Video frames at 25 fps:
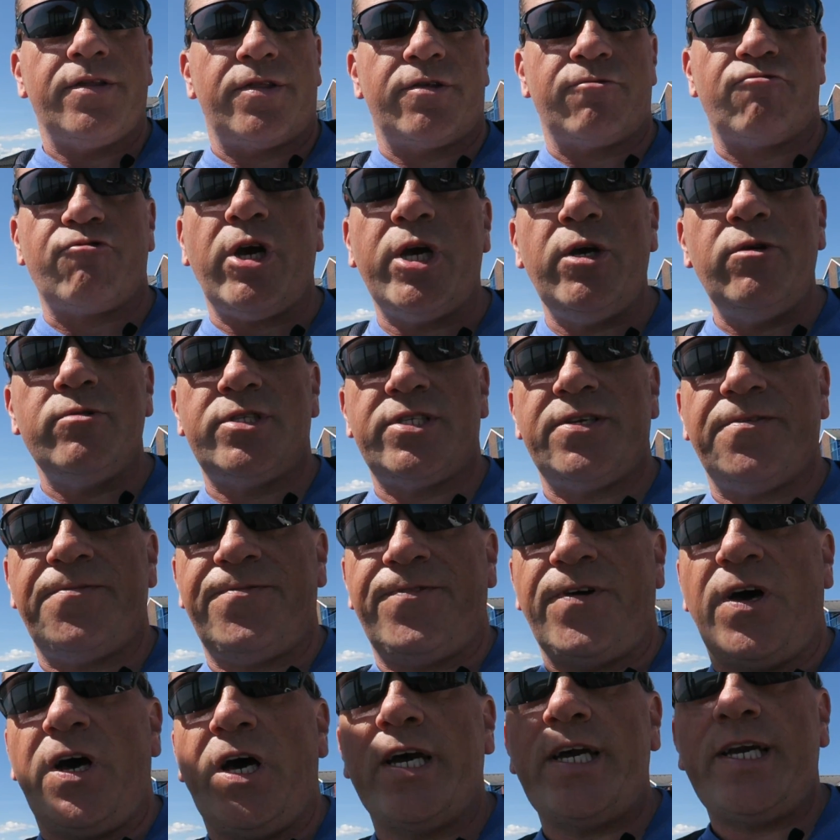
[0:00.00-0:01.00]
The roads
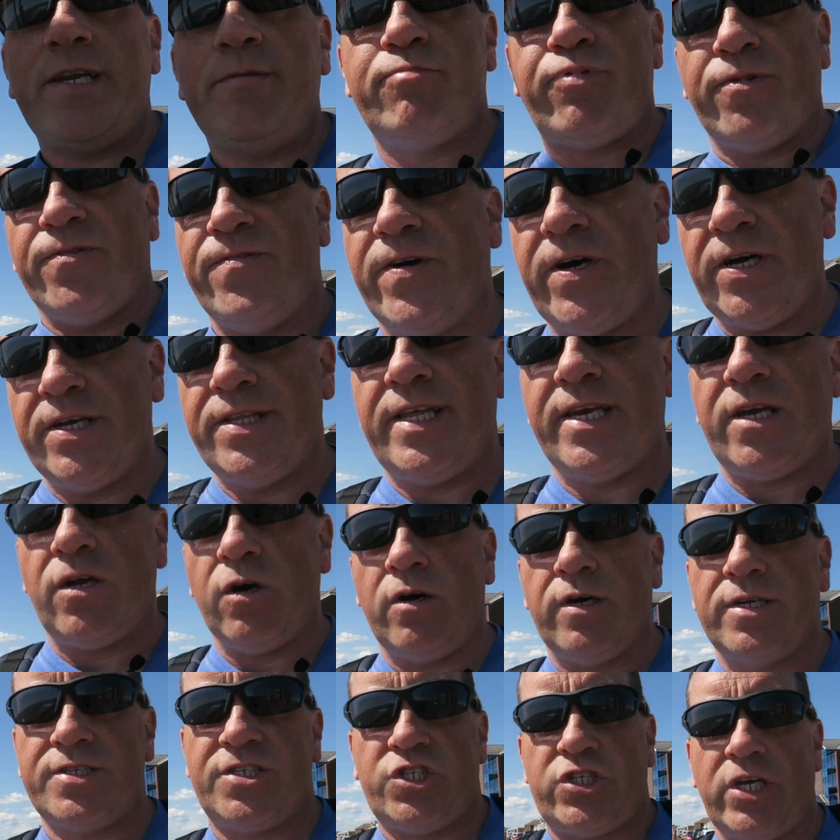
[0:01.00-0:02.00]
are fine, providing they've
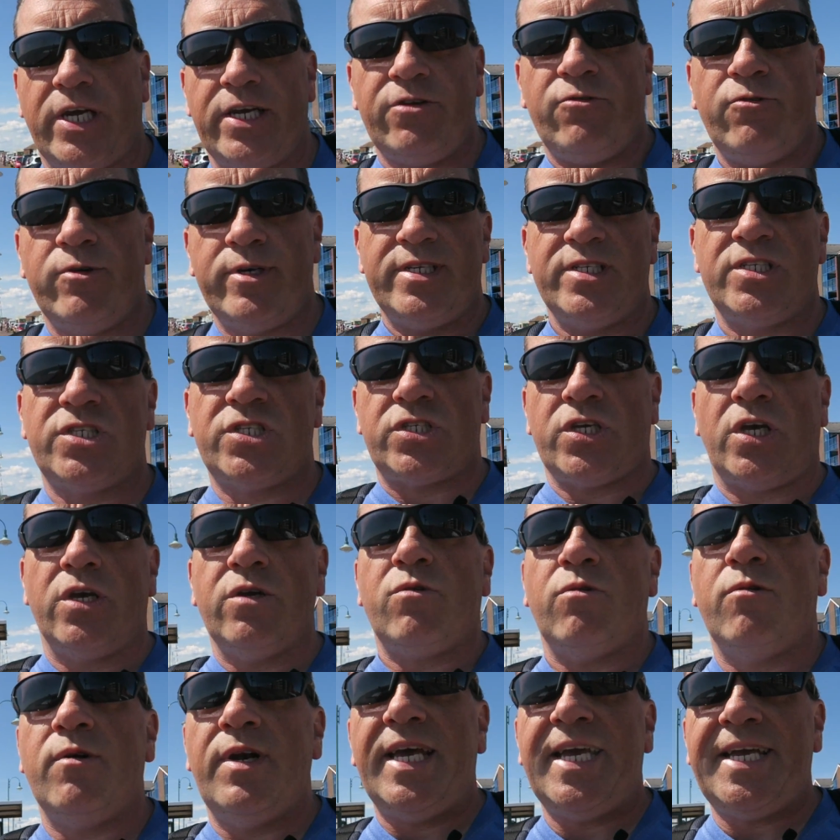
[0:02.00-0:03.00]
got genuine
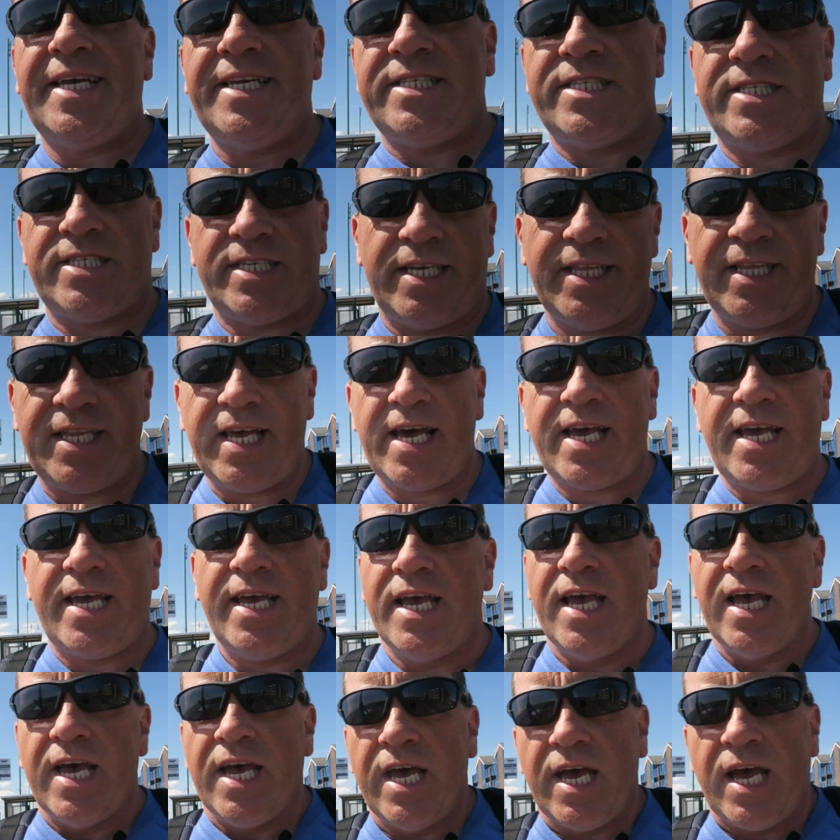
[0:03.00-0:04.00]
cycle lanes in there.
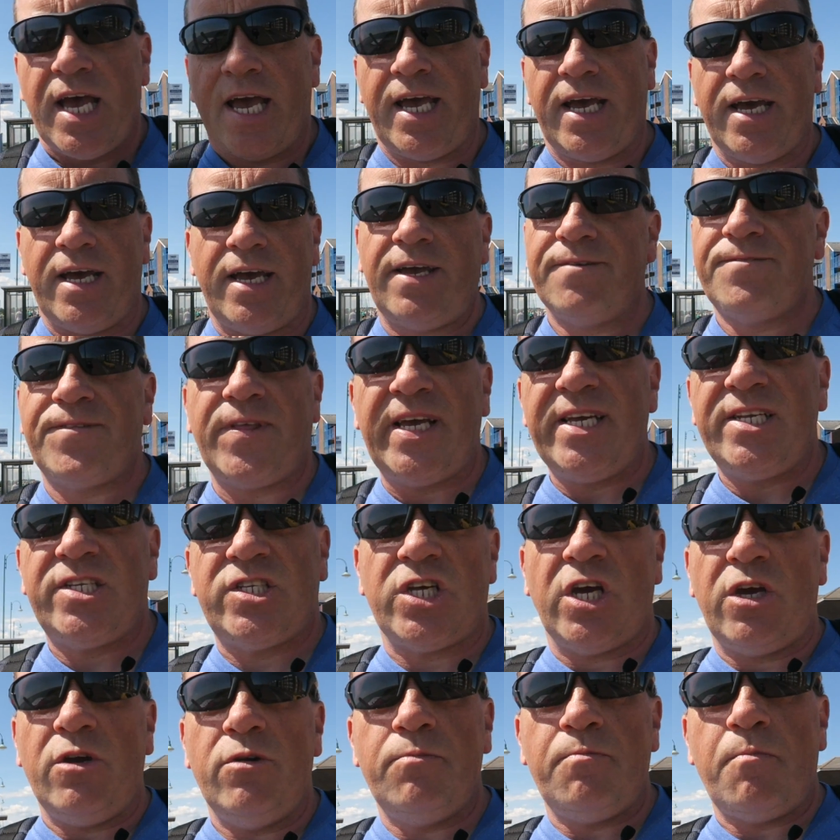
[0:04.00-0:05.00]
If they
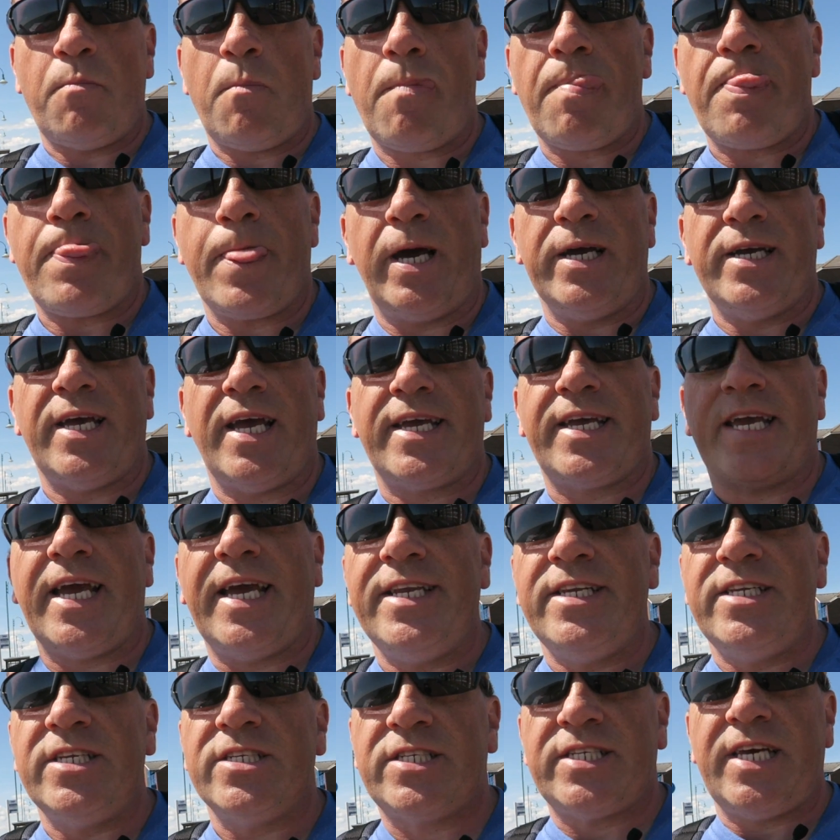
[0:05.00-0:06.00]
don't,
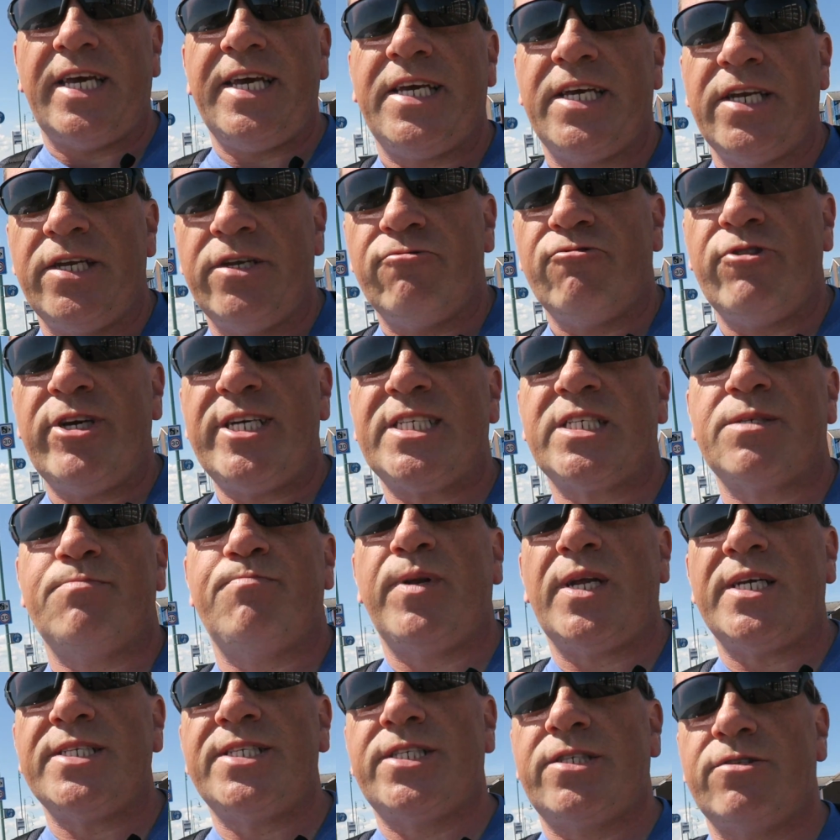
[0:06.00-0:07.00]
again, you're taking the risk,
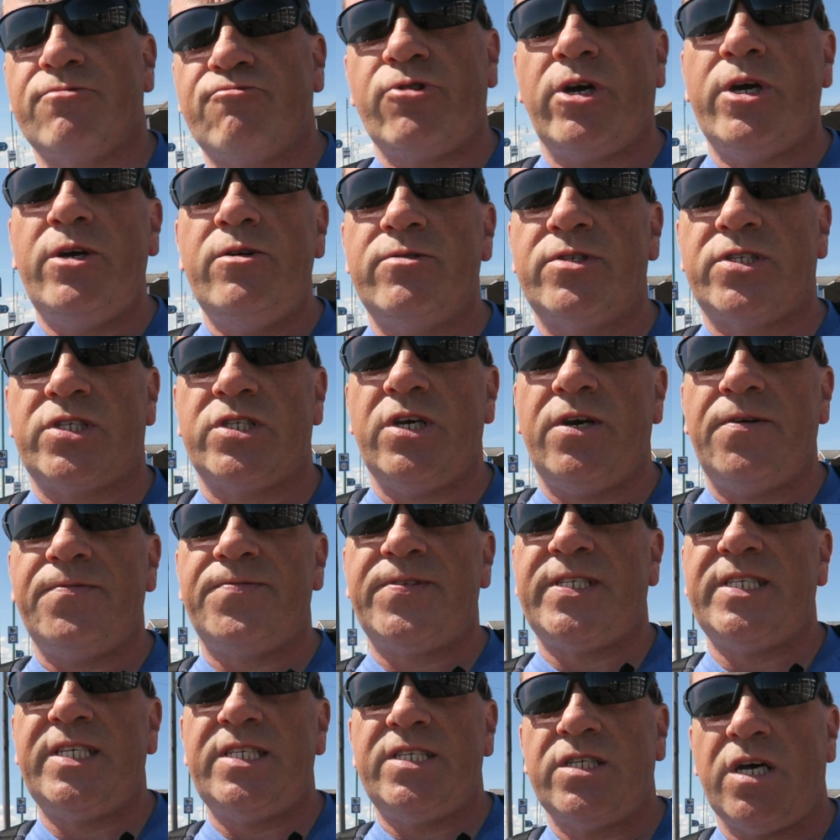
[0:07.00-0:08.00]
plus the road
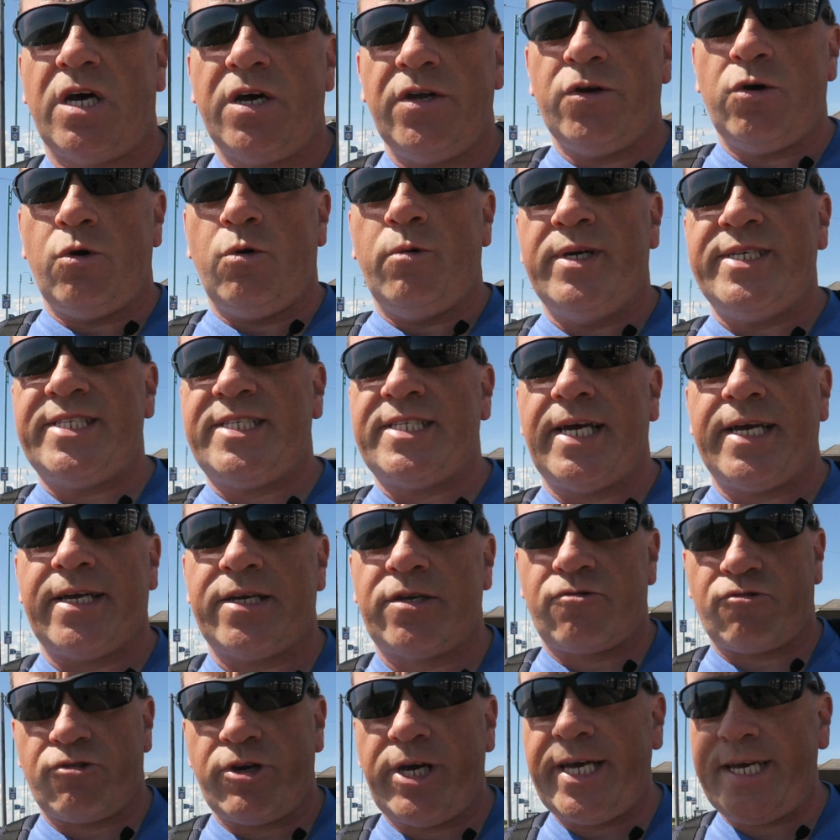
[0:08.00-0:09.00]
surfaces aren't always that
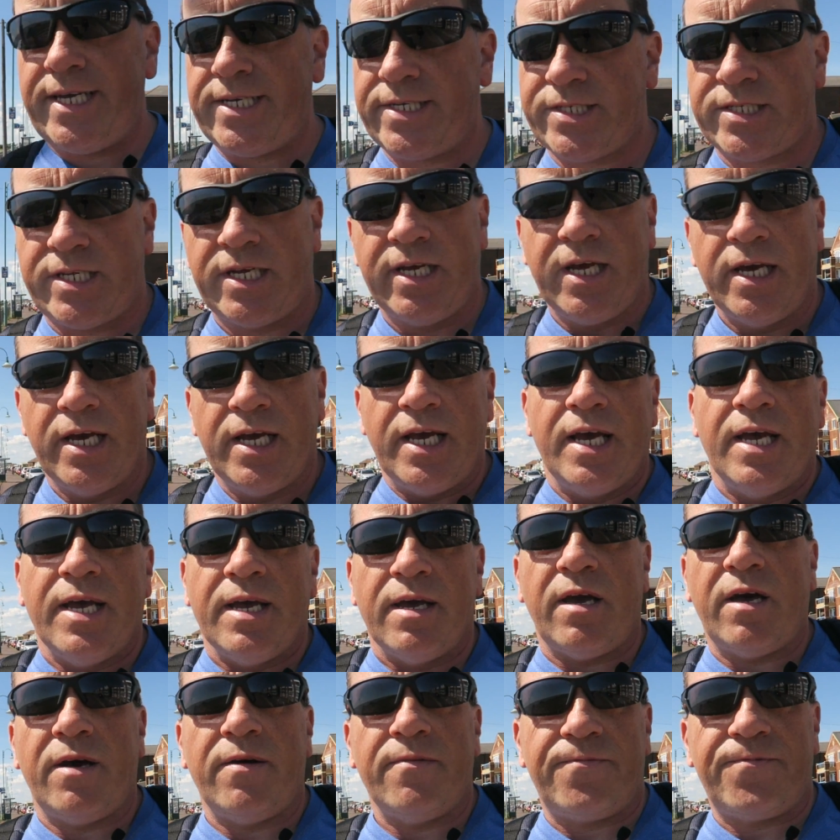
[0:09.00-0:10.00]
great.
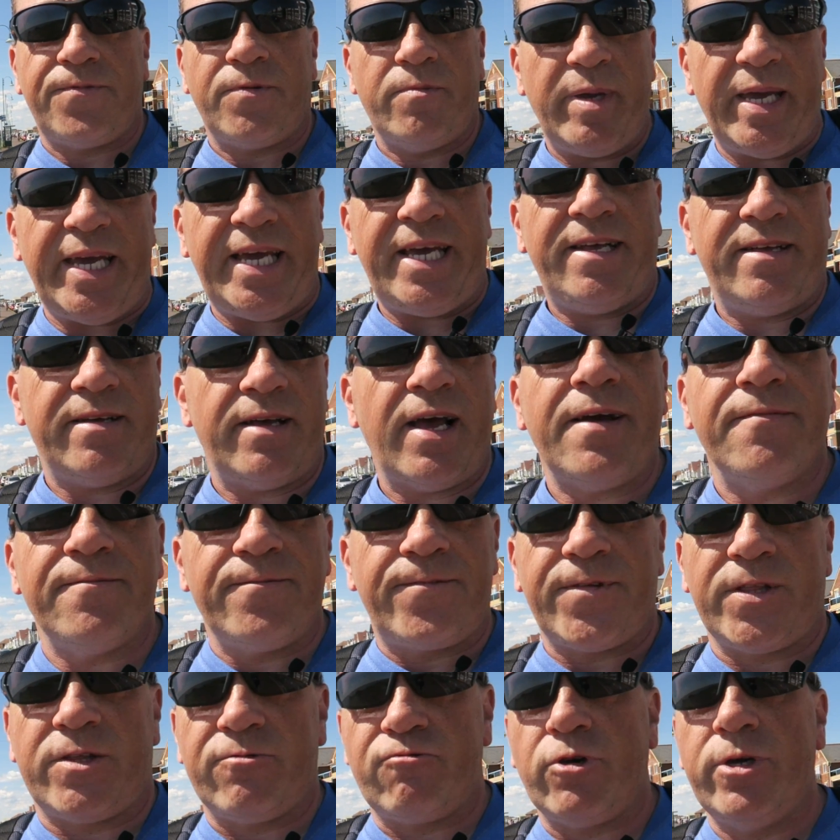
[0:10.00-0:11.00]
For me,
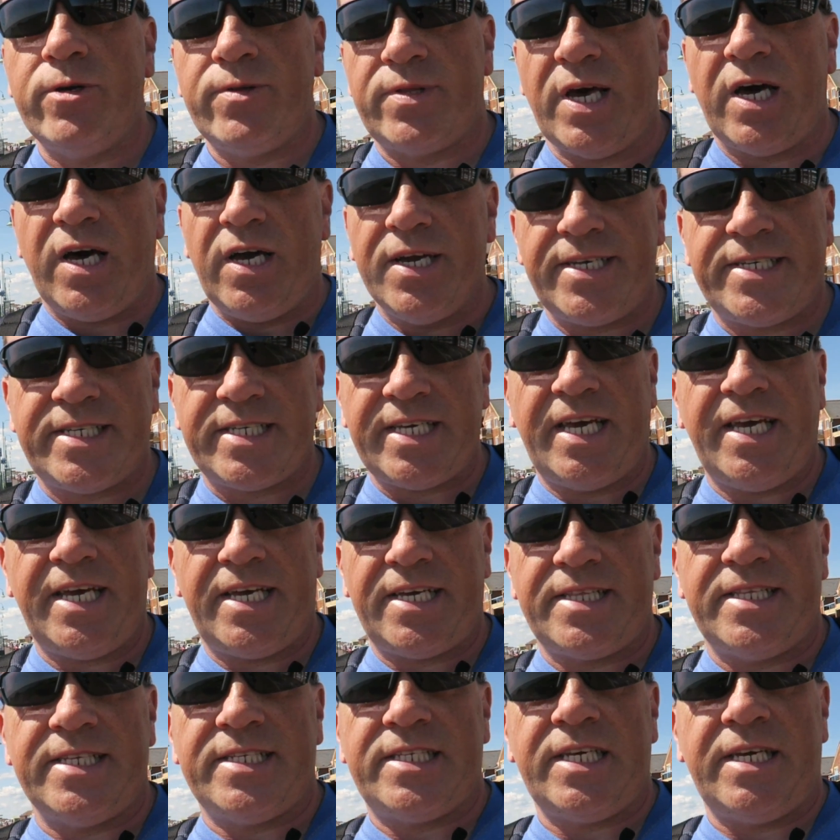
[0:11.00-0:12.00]
and for the route that I
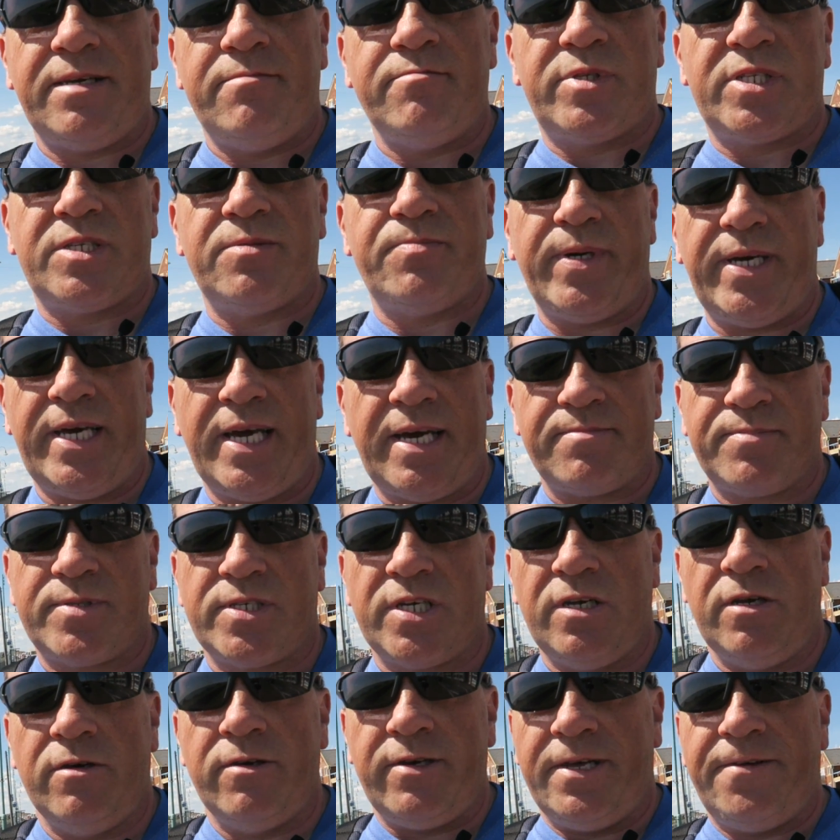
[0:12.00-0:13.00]
take, this seems to be
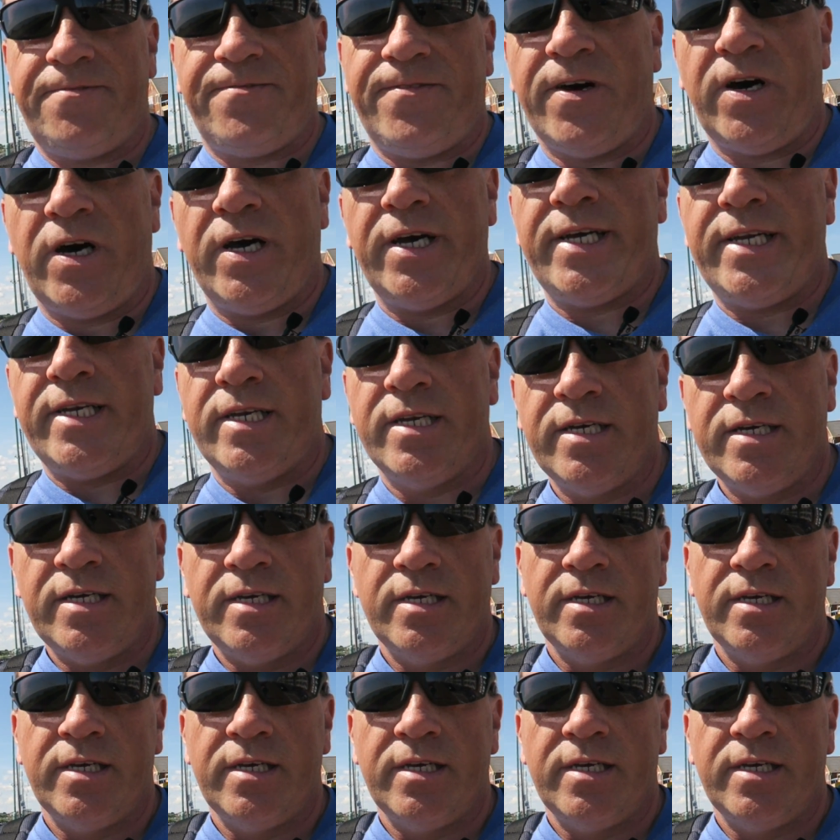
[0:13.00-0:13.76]
absolutely fine.